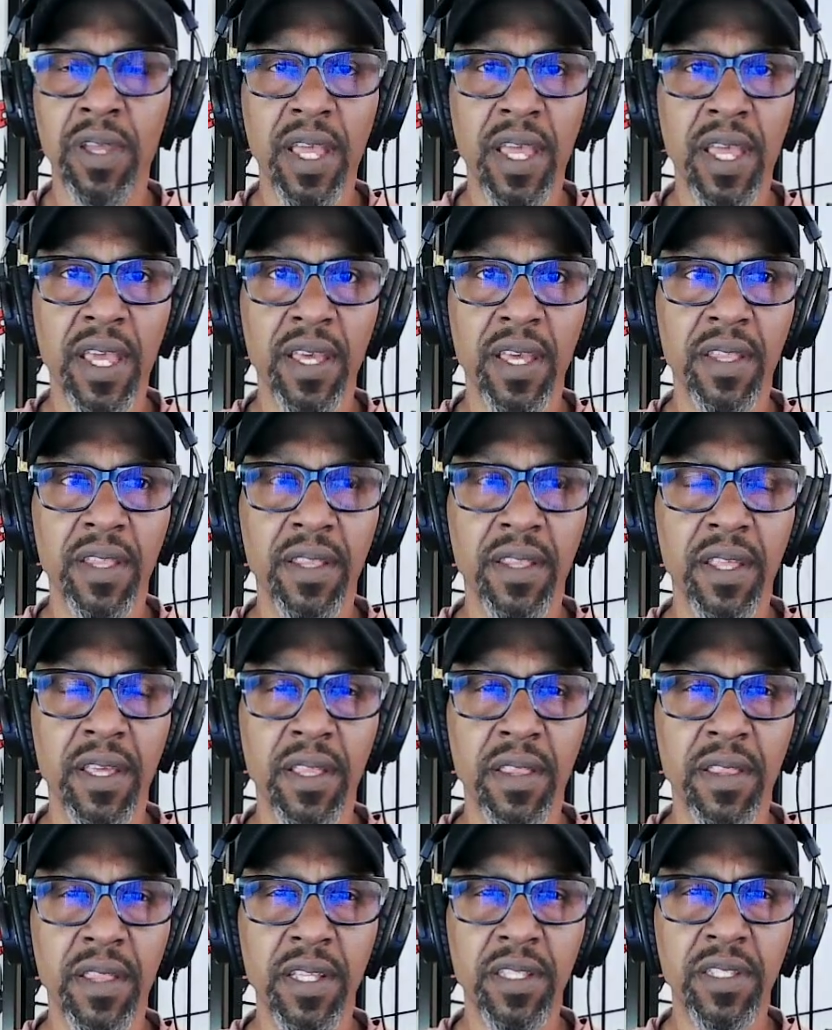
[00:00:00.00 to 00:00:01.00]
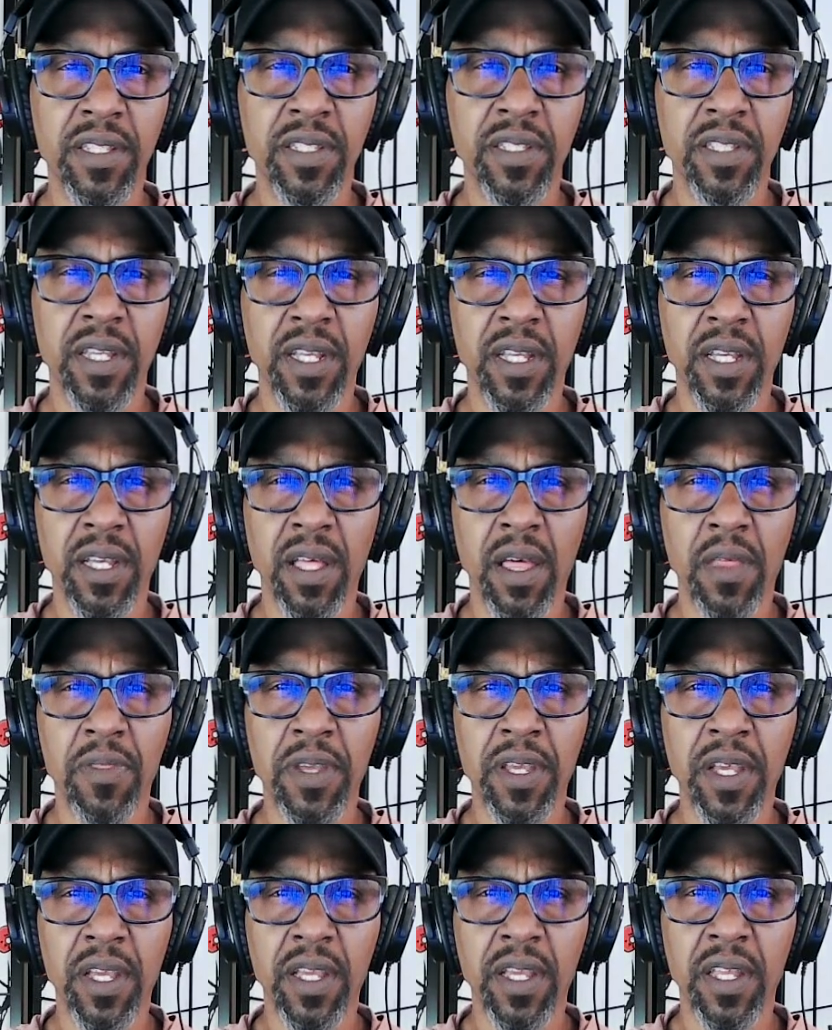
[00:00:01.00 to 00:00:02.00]
And this is like I
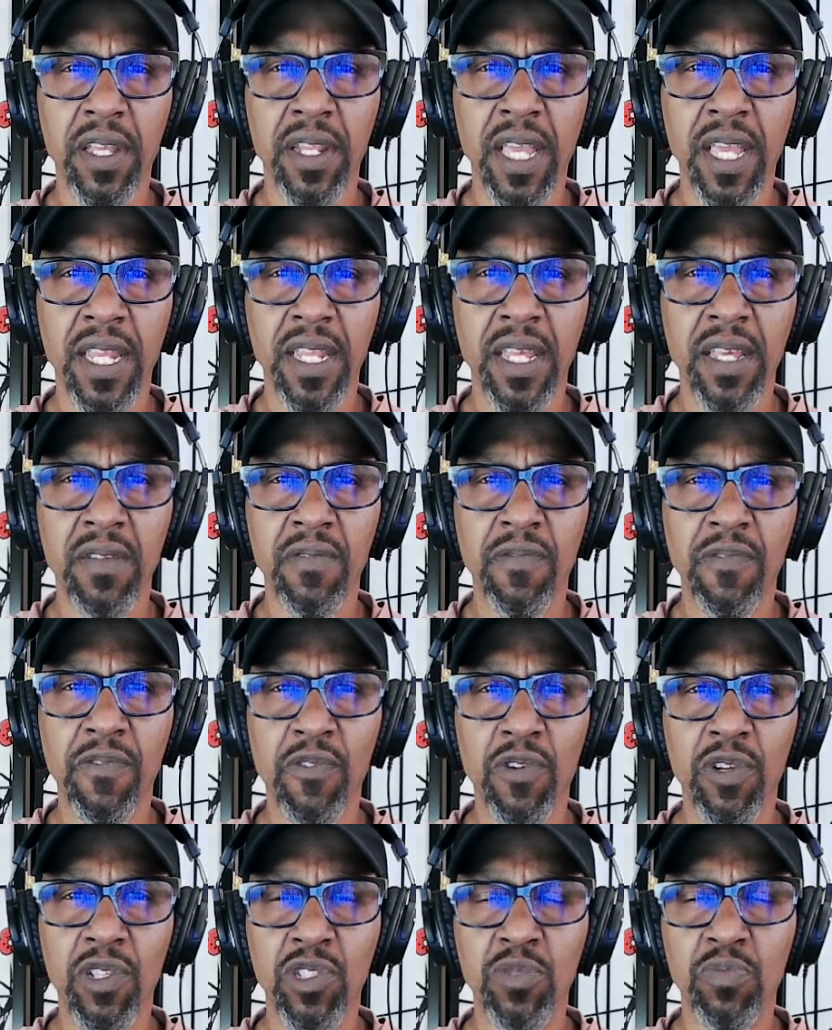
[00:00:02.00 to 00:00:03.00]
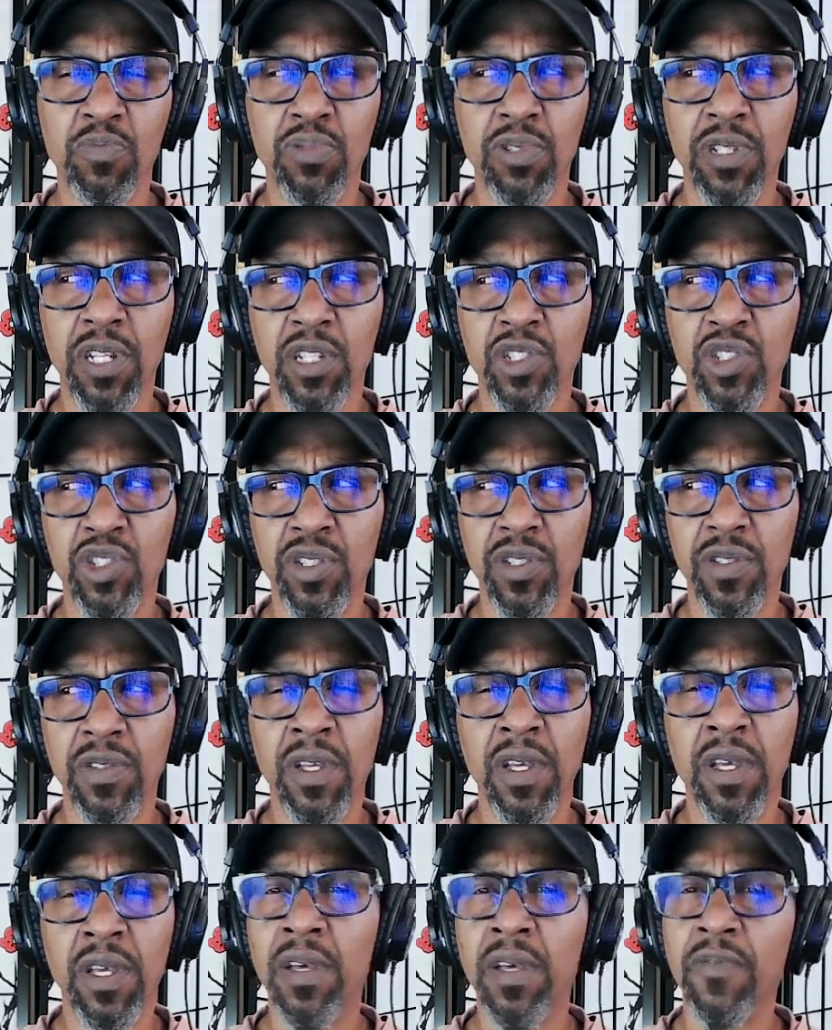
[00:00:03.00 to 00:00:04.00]
think a Canadian-French
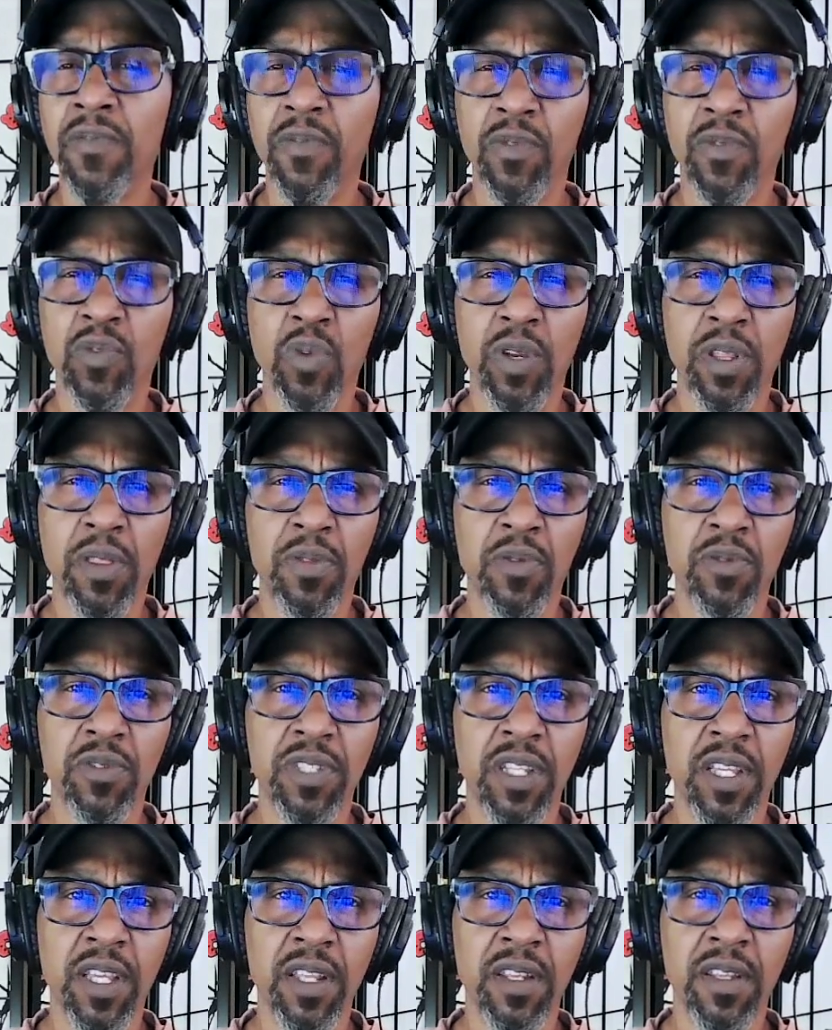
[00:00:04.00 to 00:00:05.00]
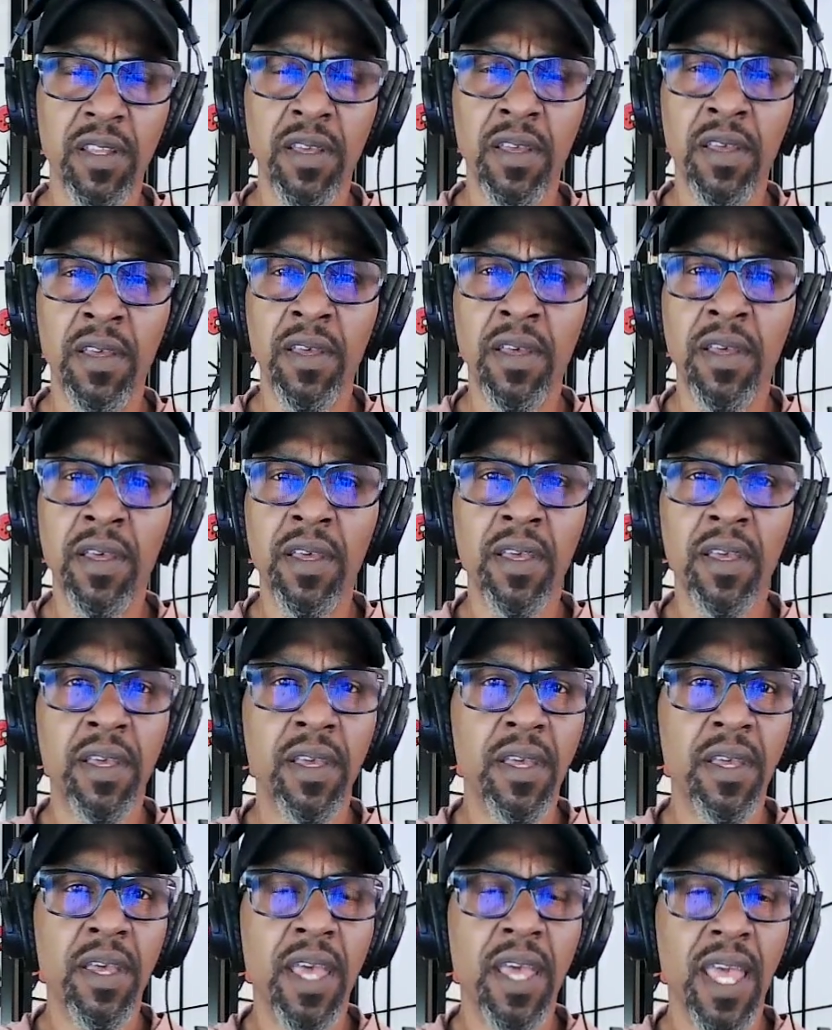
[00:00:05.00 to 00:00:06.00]
production from 2013.
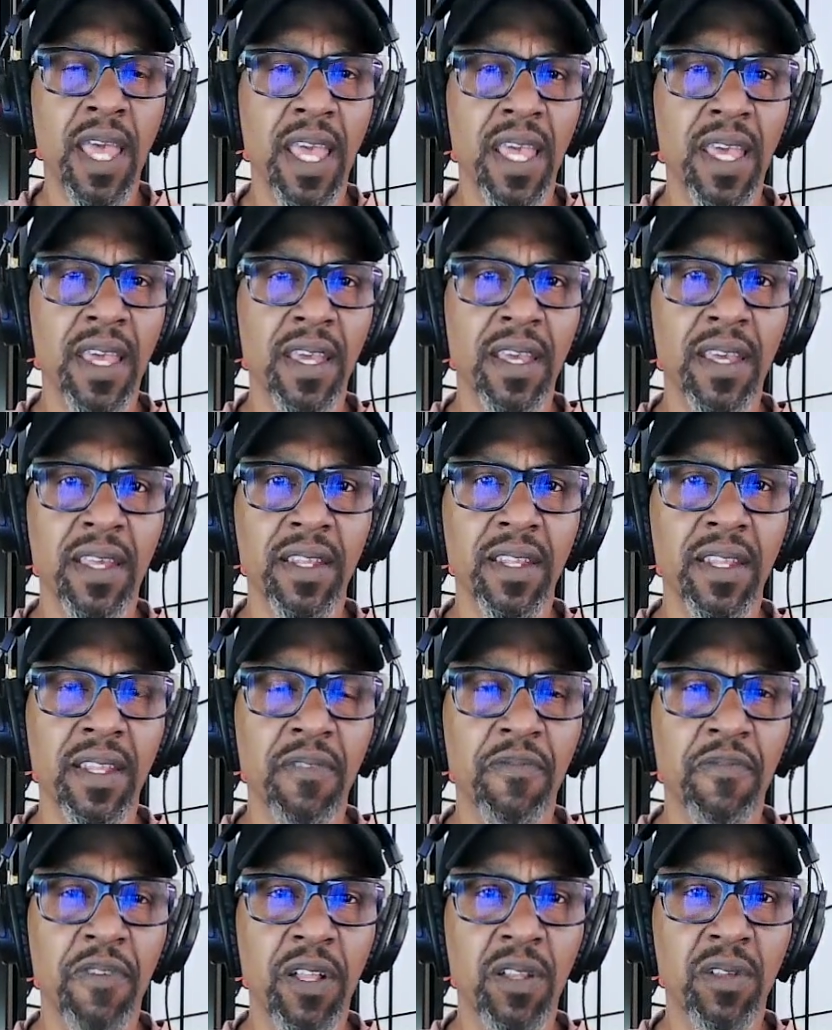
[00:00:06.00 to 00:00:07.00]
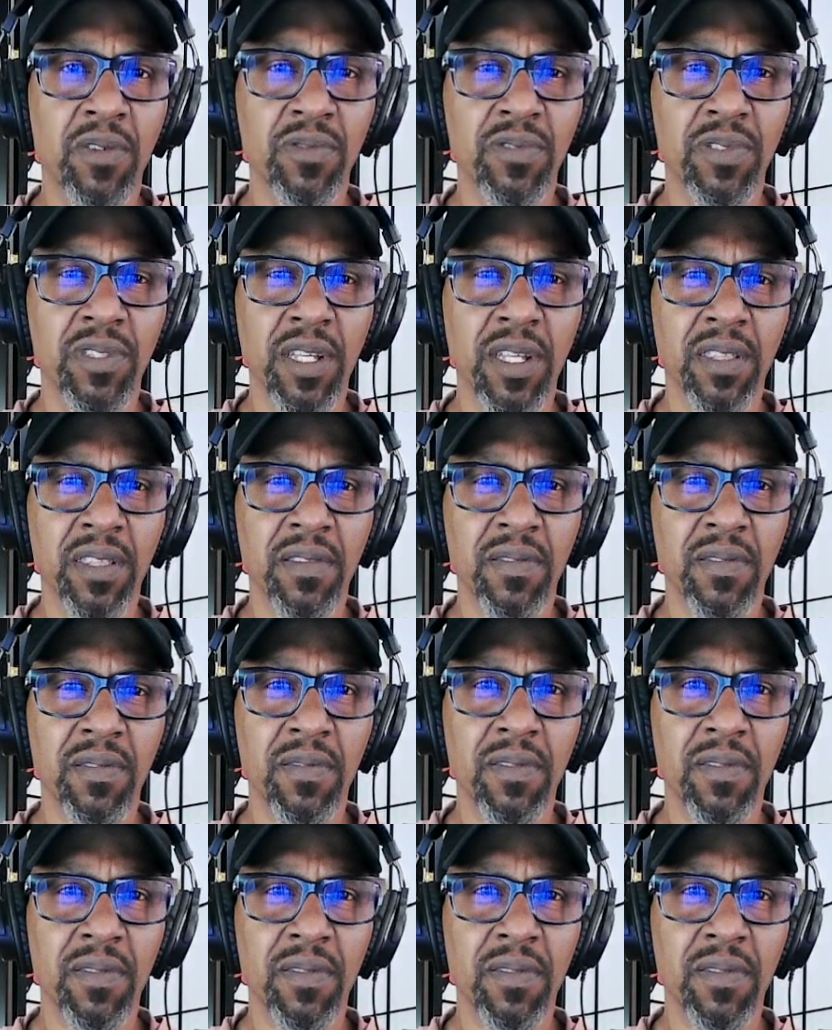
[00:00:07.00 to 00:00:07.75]
And it follows like